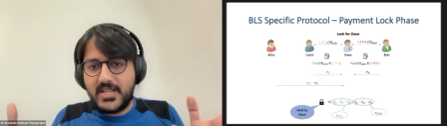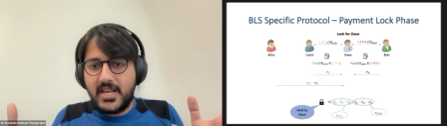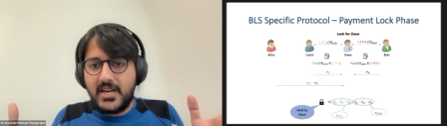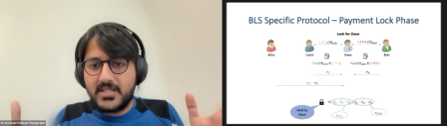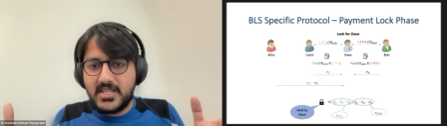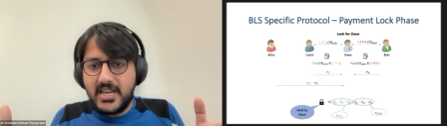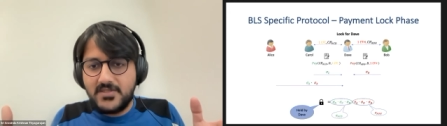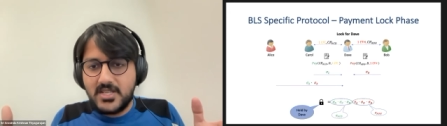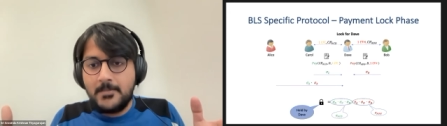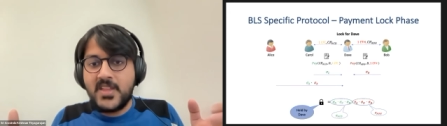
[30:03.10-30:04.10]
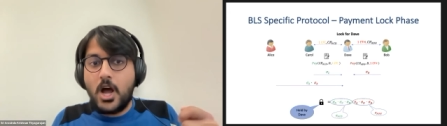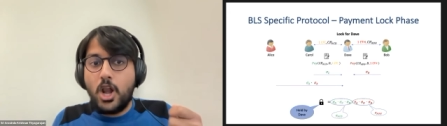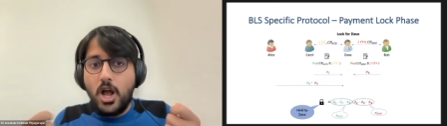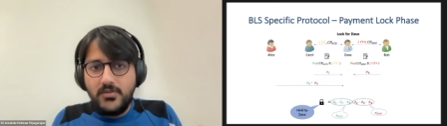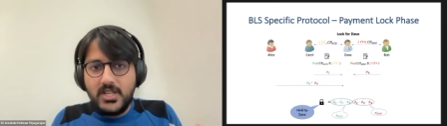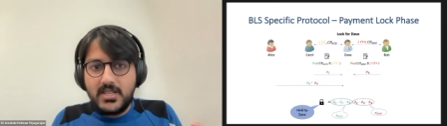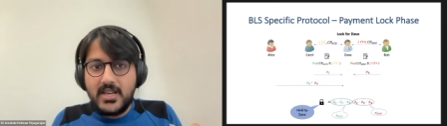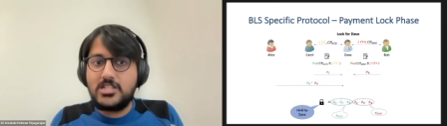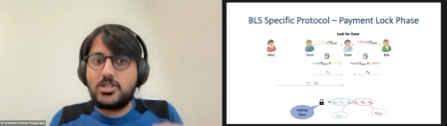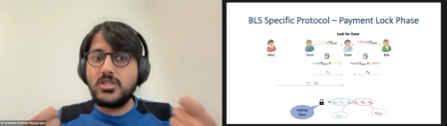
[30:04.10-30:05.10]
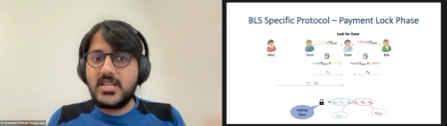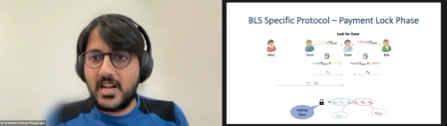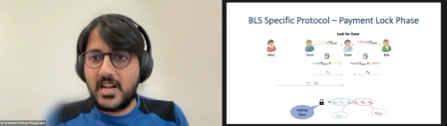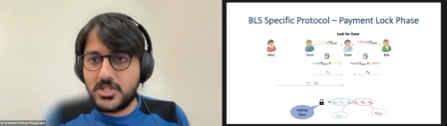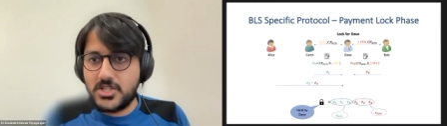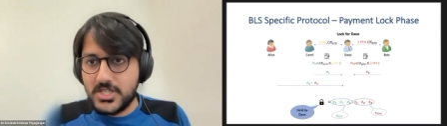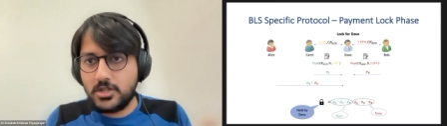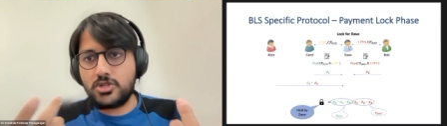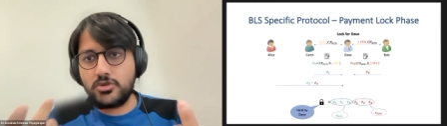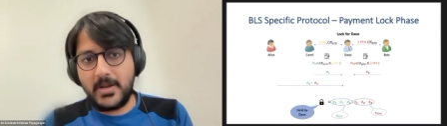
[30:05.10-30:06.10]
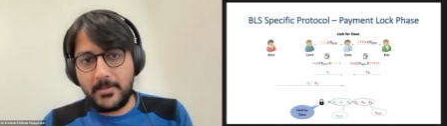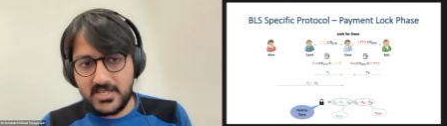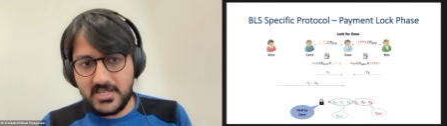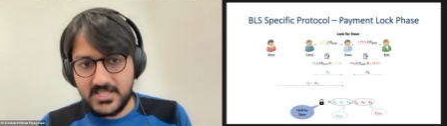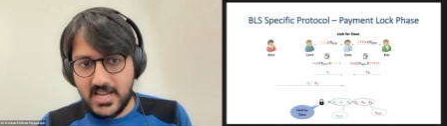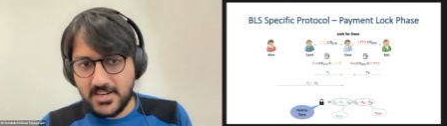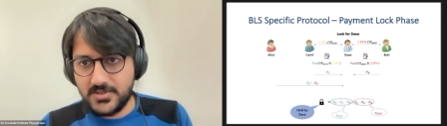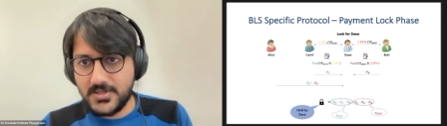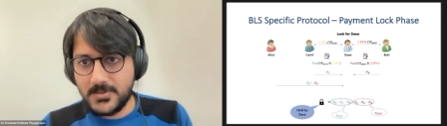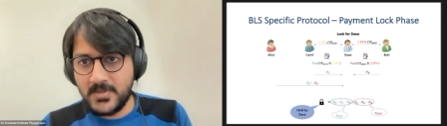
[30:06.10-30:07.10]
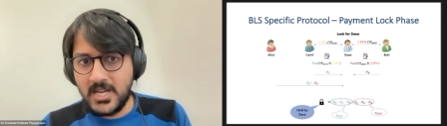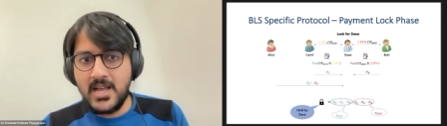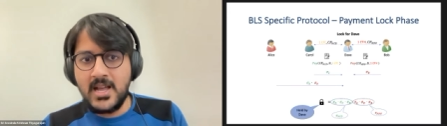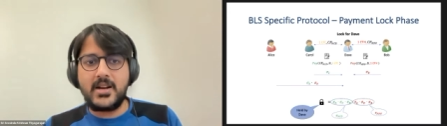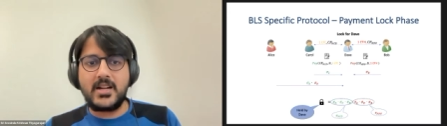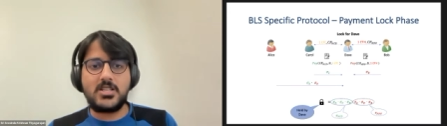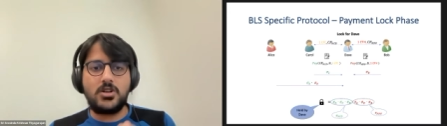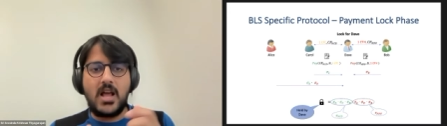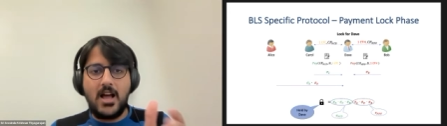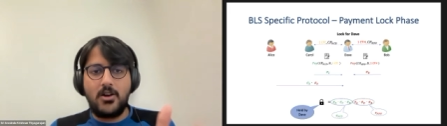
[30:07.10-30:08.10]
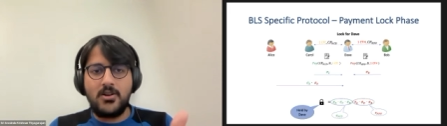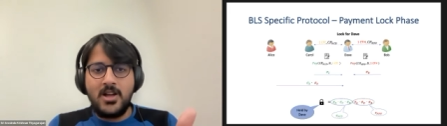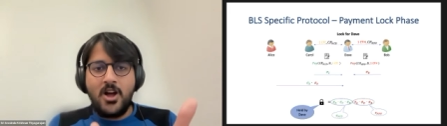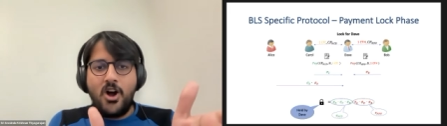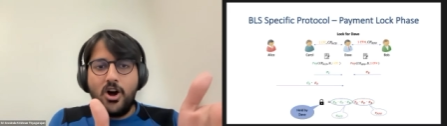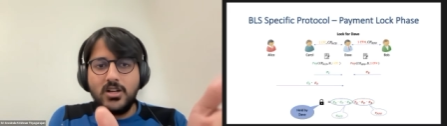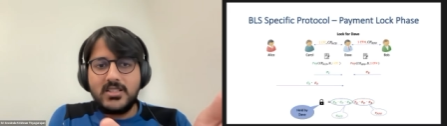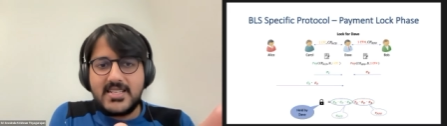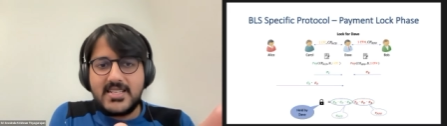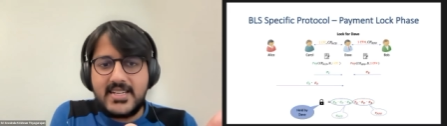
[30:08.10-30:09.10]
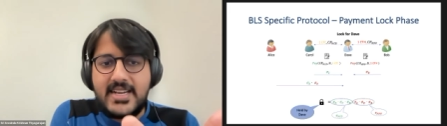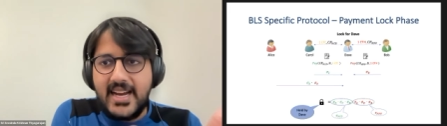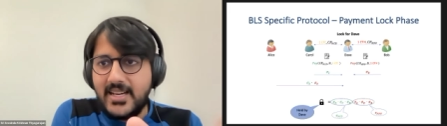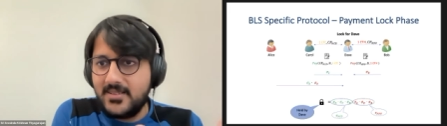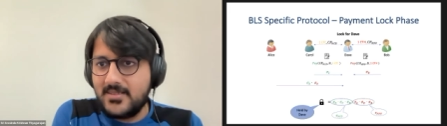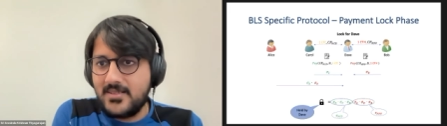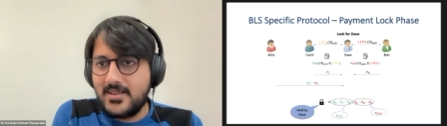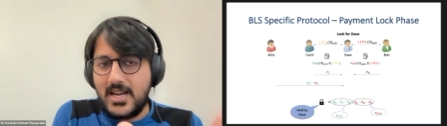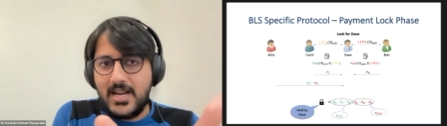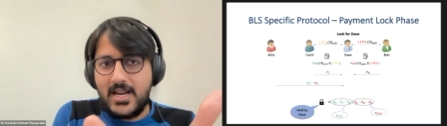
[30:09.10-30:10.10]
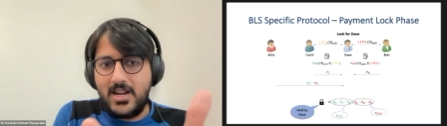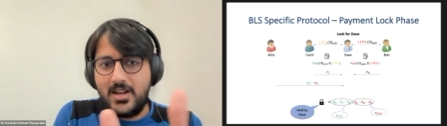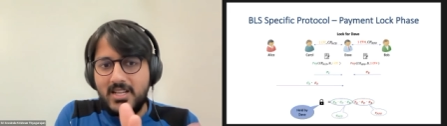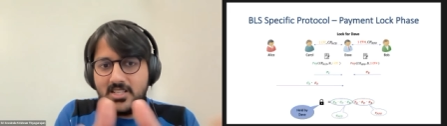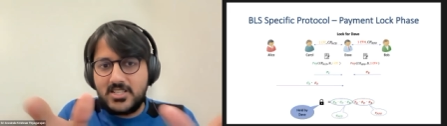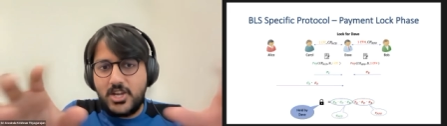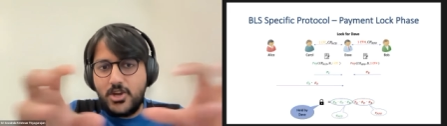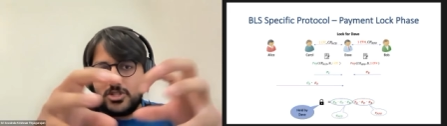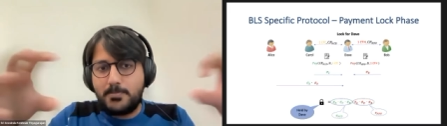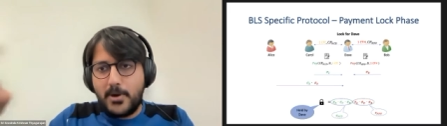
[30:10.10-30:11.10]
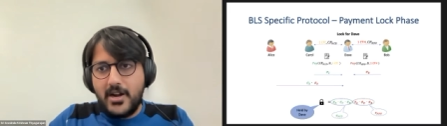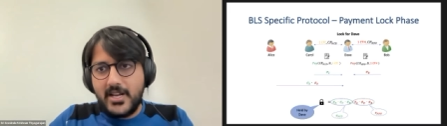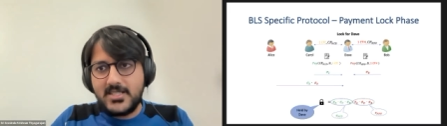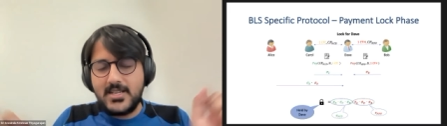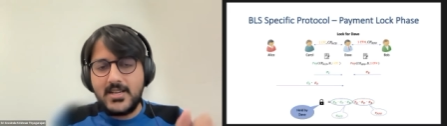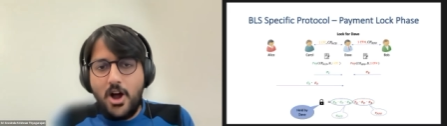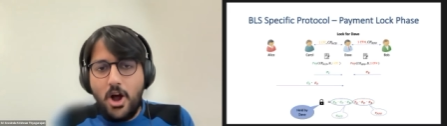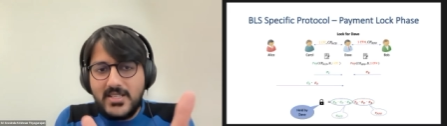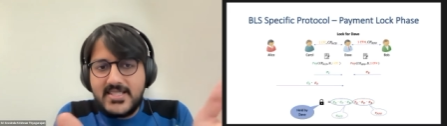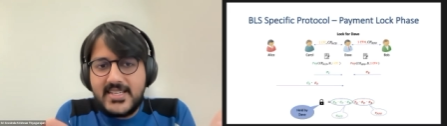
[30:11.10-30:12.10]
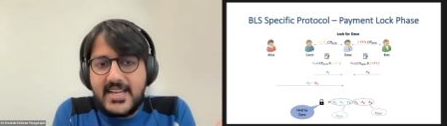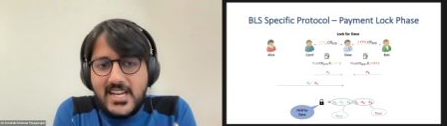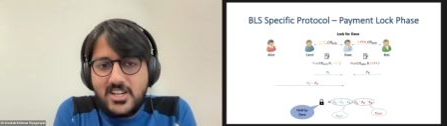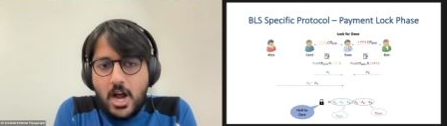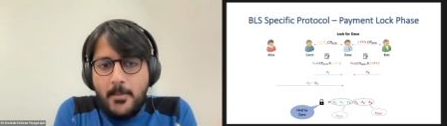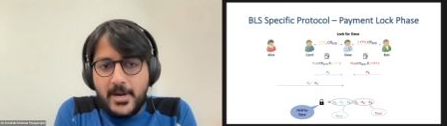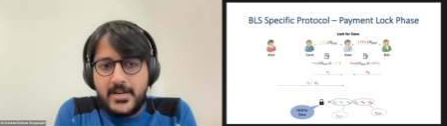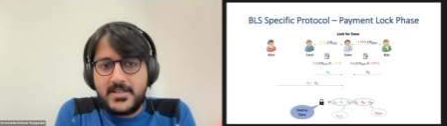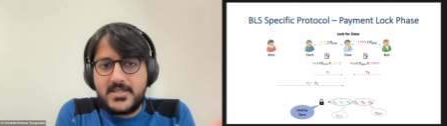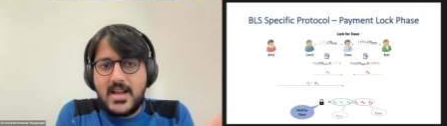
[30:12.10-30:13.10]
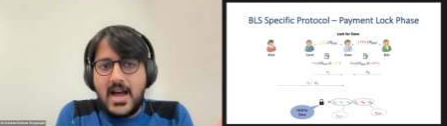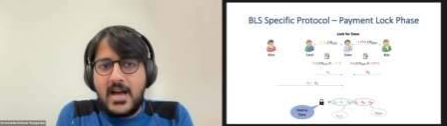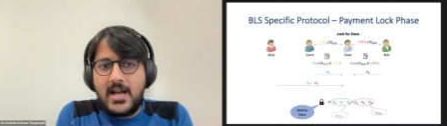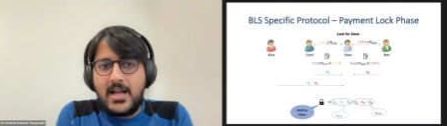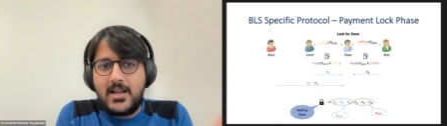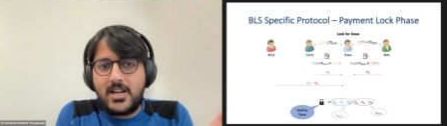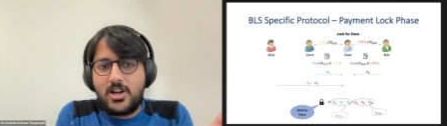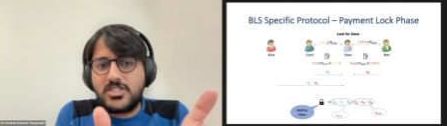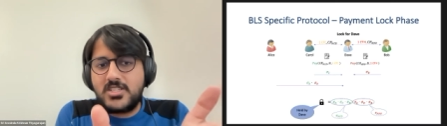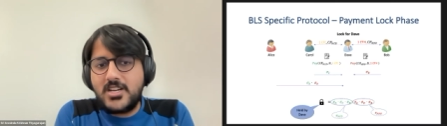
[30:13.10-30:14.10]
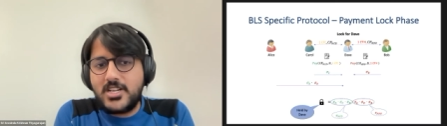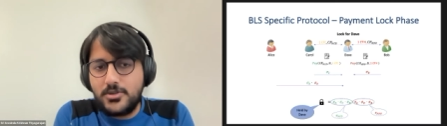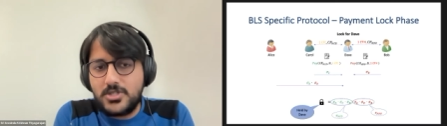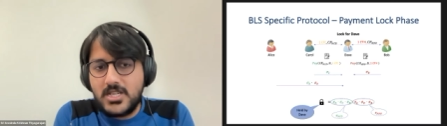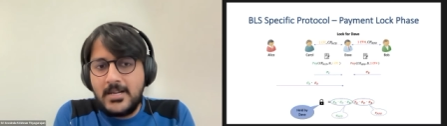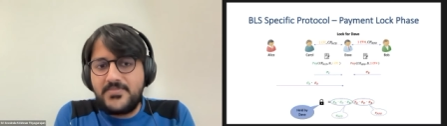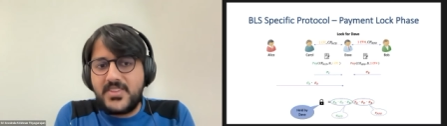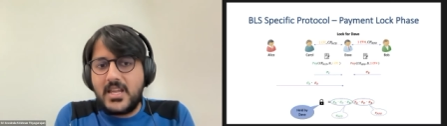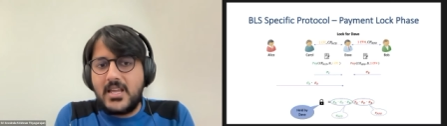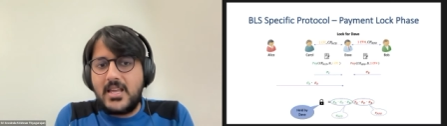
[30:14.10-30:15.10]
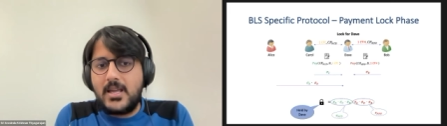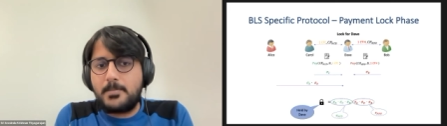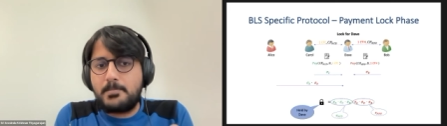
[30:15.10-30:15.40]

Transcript: that he received along with his own signatures on the two payment transactions, right? So now all these green uh, uh in this huge product all these green components uh, uh, constitute the